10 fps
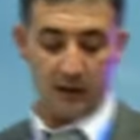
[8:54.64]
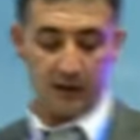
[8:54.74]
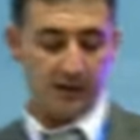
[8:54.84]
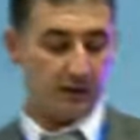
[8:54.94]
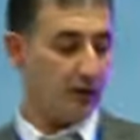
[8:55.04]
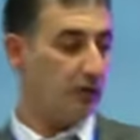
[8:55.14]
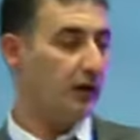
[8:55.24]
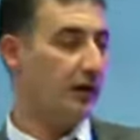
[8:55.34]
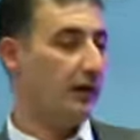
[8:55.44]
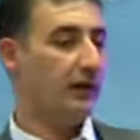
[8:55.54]
Thank you,
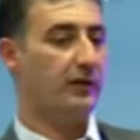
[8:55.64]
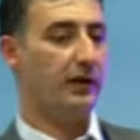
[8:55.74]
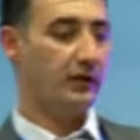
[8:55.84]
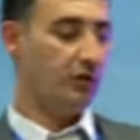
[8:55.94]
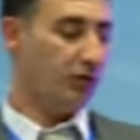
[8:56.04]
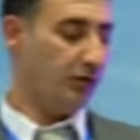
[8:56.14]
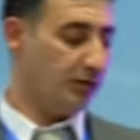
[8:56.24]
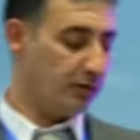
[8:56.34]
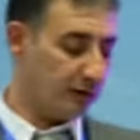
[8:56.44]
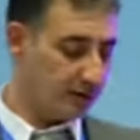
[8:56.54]
Hala, and thank you all
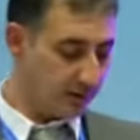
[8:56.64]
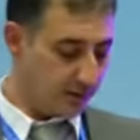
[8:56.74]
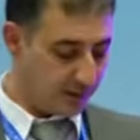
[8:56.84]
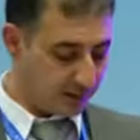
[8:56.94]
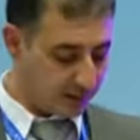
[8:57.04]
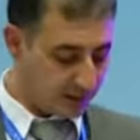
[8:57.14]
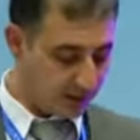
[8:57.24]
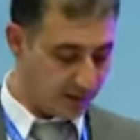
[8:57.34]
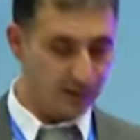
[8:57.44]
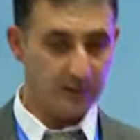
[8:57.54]
for attending this
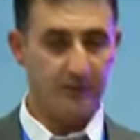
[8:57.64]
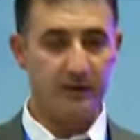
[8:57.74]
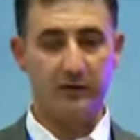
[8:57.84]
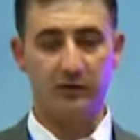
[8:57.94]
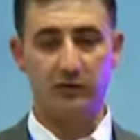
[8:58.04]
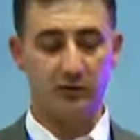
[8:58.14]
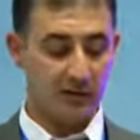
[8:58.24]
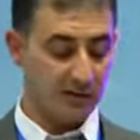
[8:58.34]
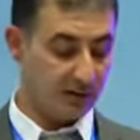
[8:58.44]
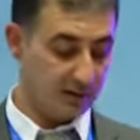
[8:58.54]
session, and thank you, Your
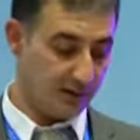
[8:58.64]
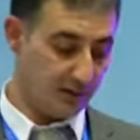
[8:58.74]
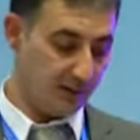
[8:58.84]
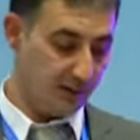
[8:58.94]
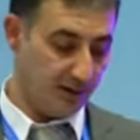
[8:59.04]
Excellency.